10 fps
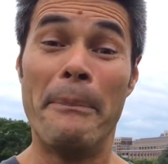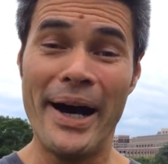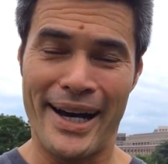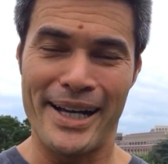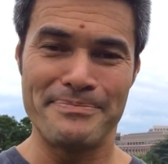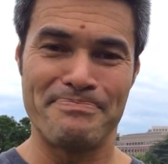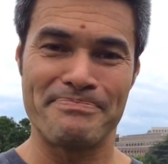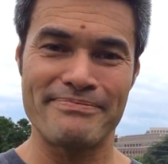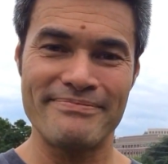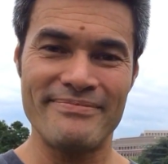But
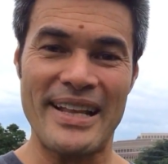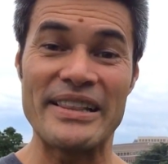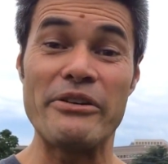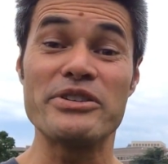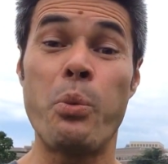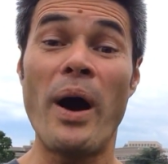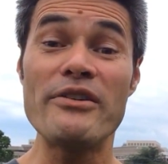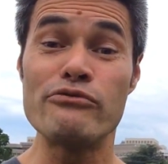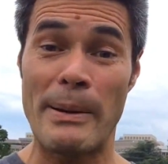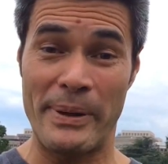there is
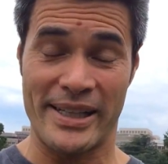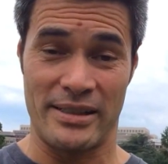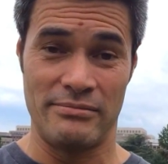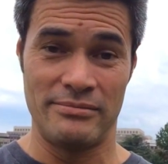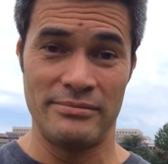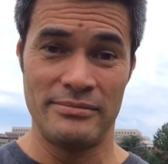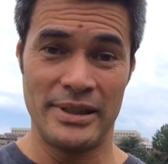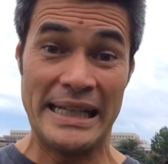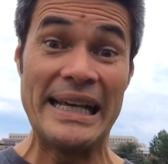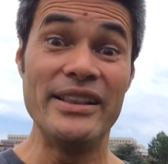one replica
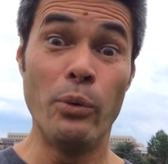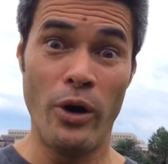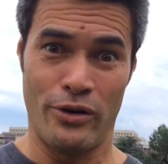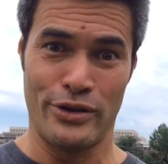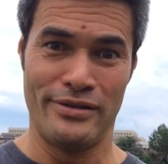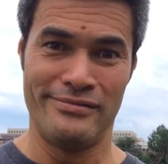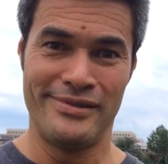in the world,